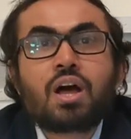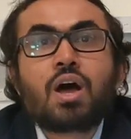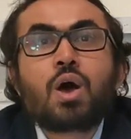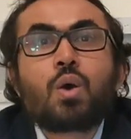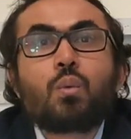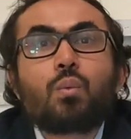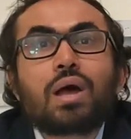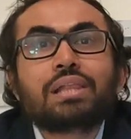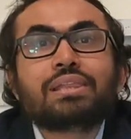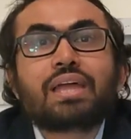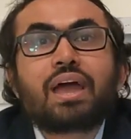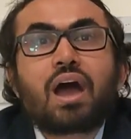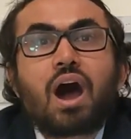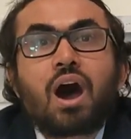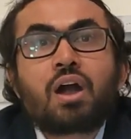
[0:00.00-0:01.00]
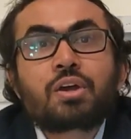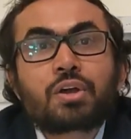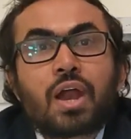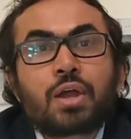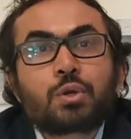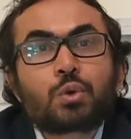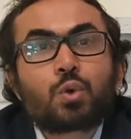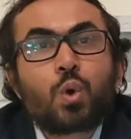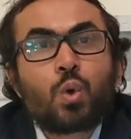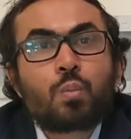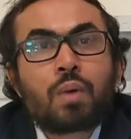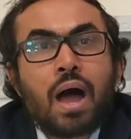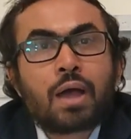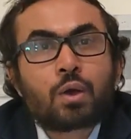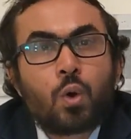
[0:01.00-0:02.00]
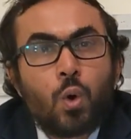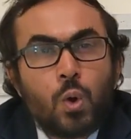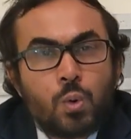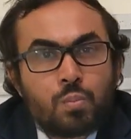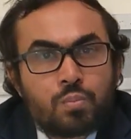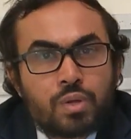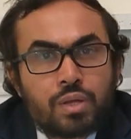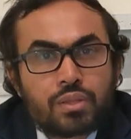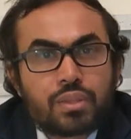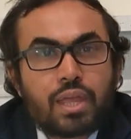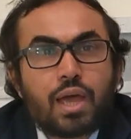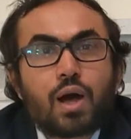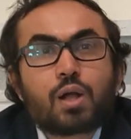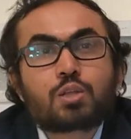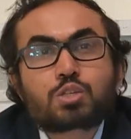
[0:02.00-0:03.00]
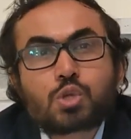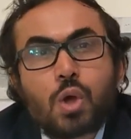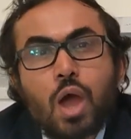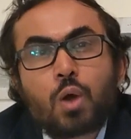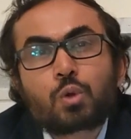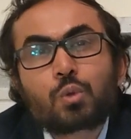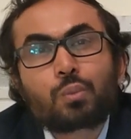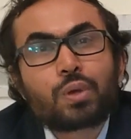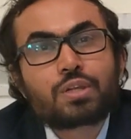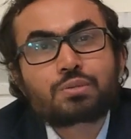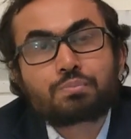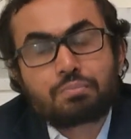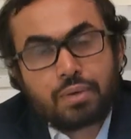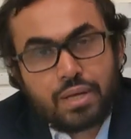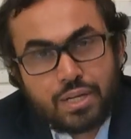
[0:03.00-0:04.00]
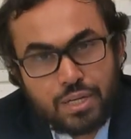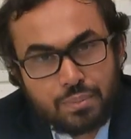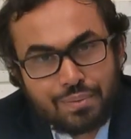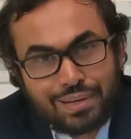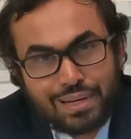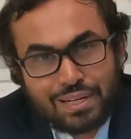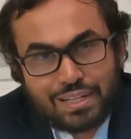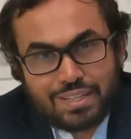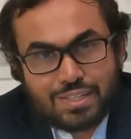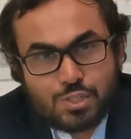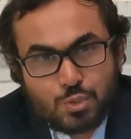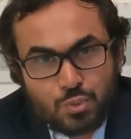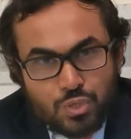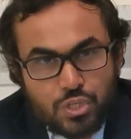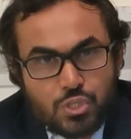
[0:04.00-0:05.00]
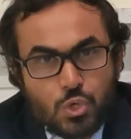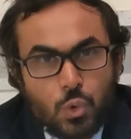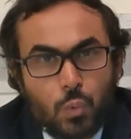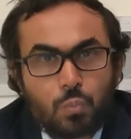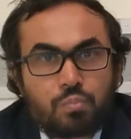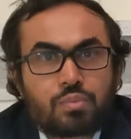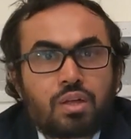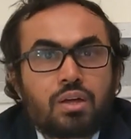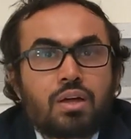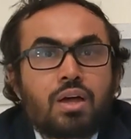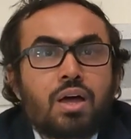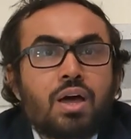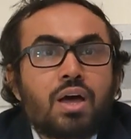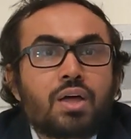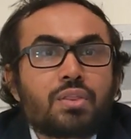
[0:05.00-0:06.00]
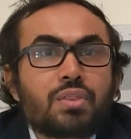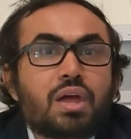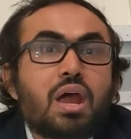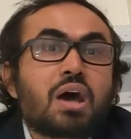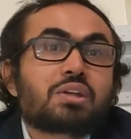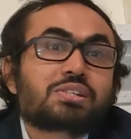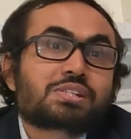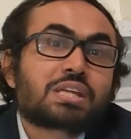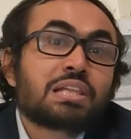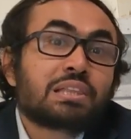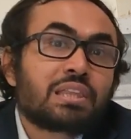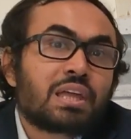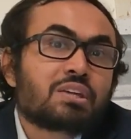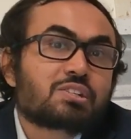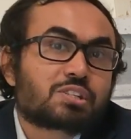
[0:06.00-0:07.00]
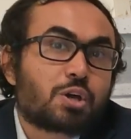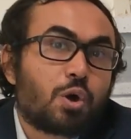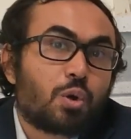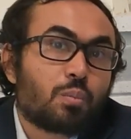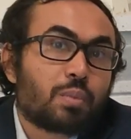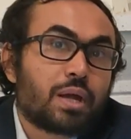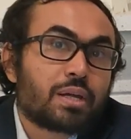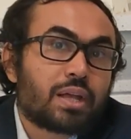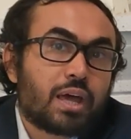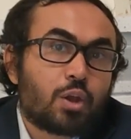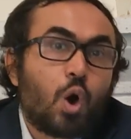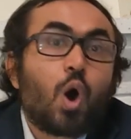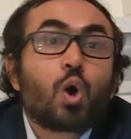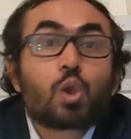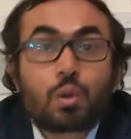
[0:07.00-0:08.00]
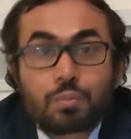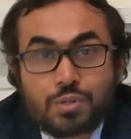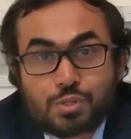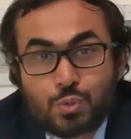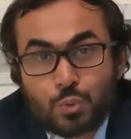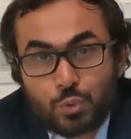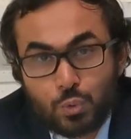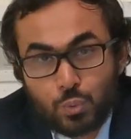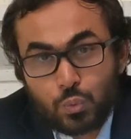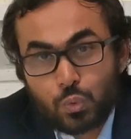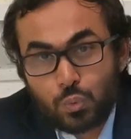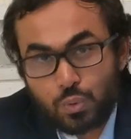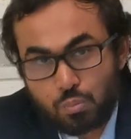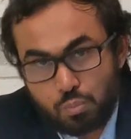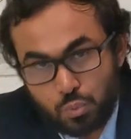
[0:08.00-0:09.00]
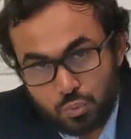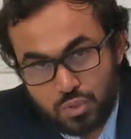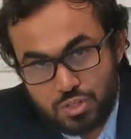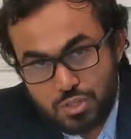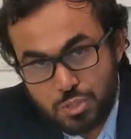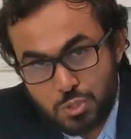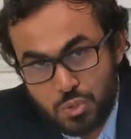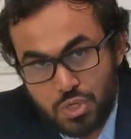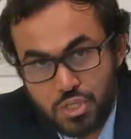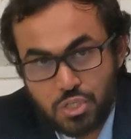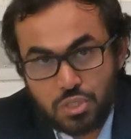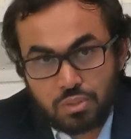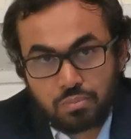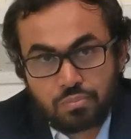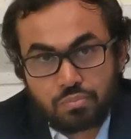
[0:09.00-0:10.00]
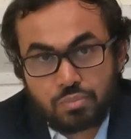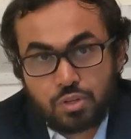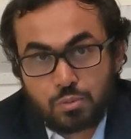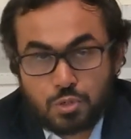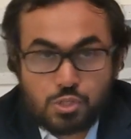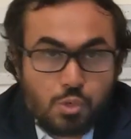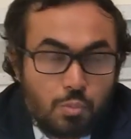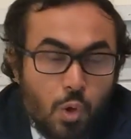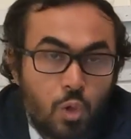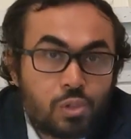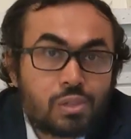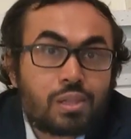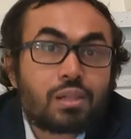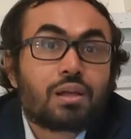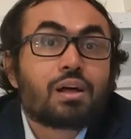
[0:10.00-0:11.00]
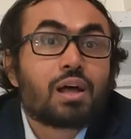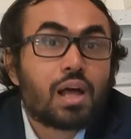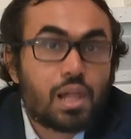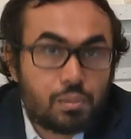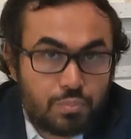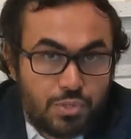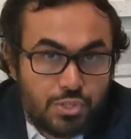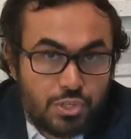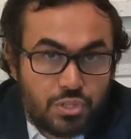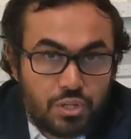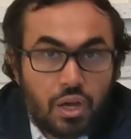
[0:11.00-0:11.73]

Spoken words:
While they are trying to go back home, they also have to face many difficulties to reach home. There are still things government and all of us could do to improve the situation. First of all, help each other.